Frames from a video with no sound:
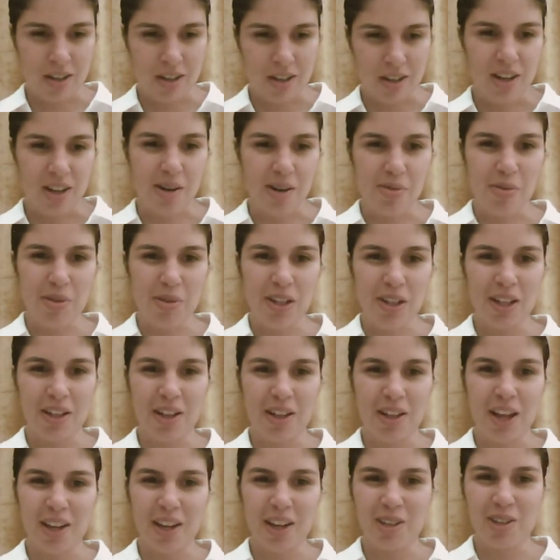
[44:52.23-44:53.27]
I really
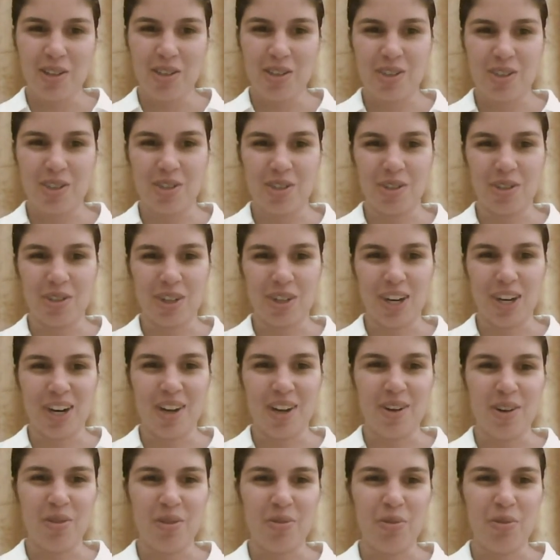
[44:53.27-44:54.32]
like your story. I
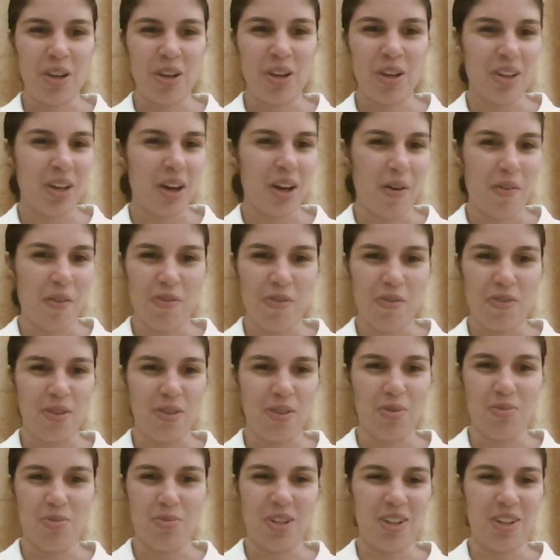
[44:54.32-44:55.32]
don't know where you come from.